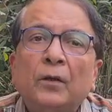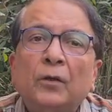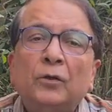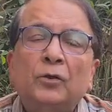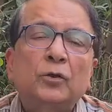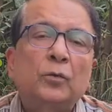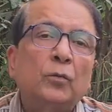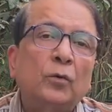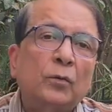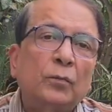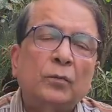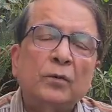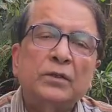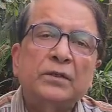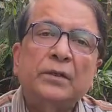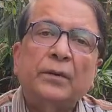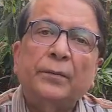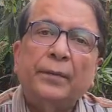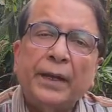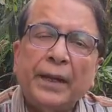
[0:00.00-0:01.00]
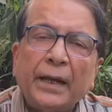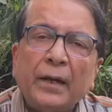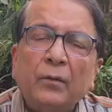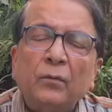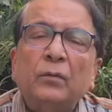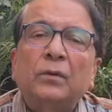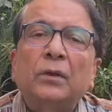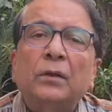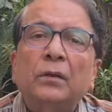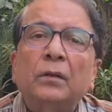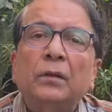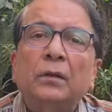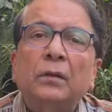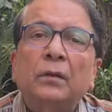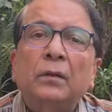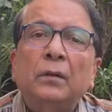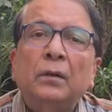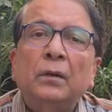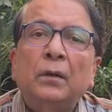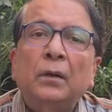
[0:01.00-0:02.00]
So, what was the way out?
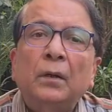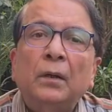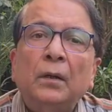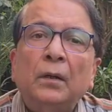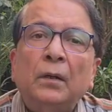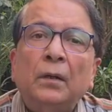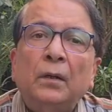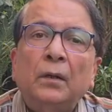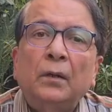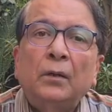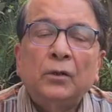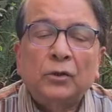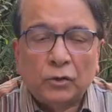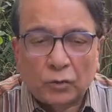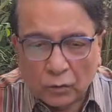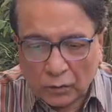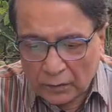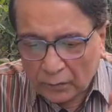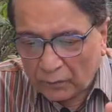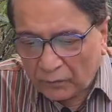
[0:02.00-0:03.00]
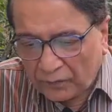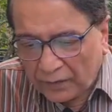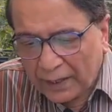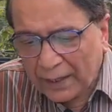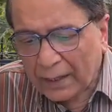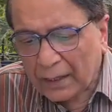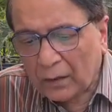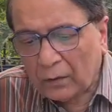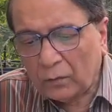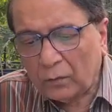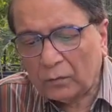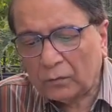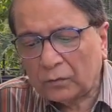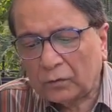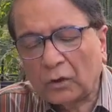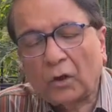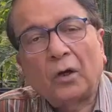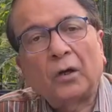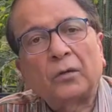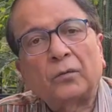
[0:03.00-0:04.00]
So, the way out
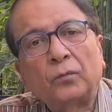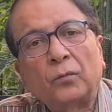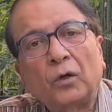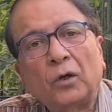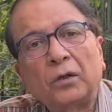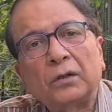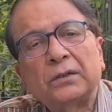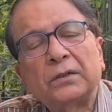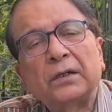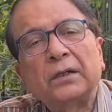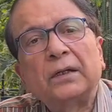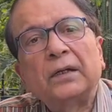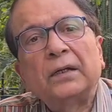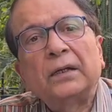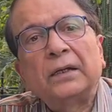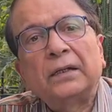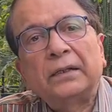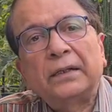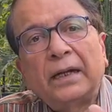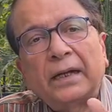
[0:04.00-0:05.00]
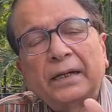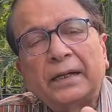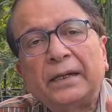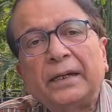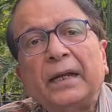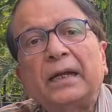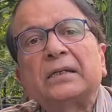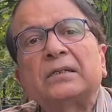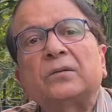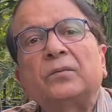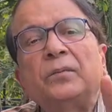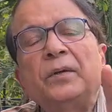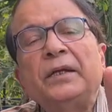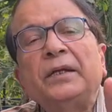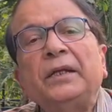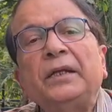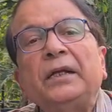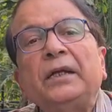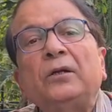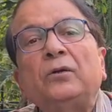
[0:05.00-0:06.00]
thought was that yes, we
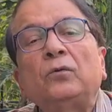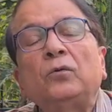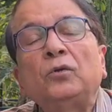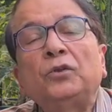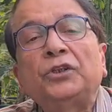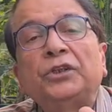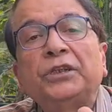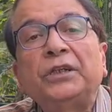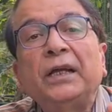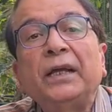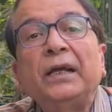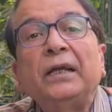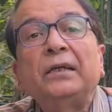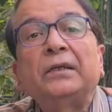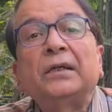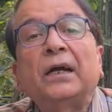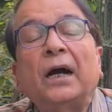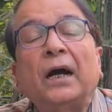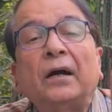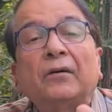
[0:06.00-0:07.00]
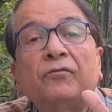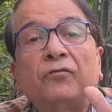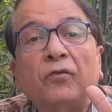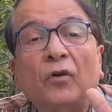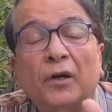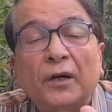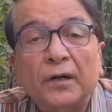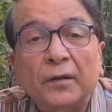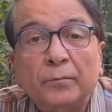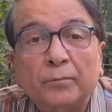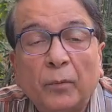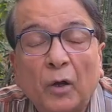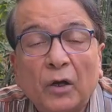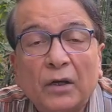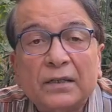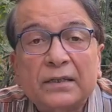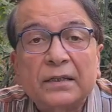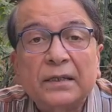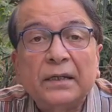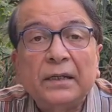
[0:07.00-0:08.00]
need to change our foreign
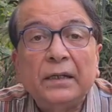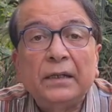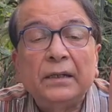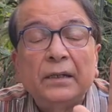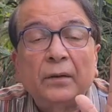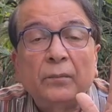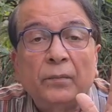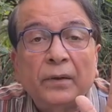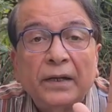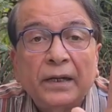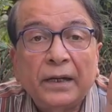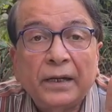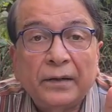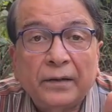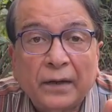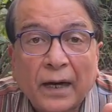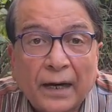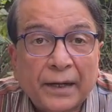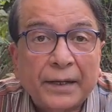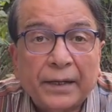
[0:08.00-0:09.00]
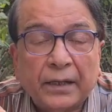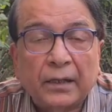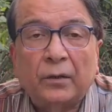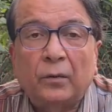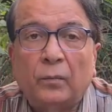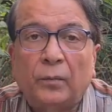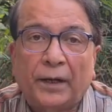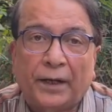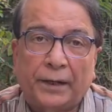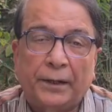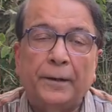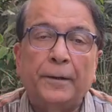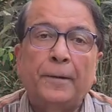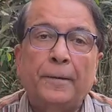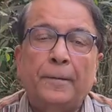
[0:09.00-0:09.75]
policy in a very radical way.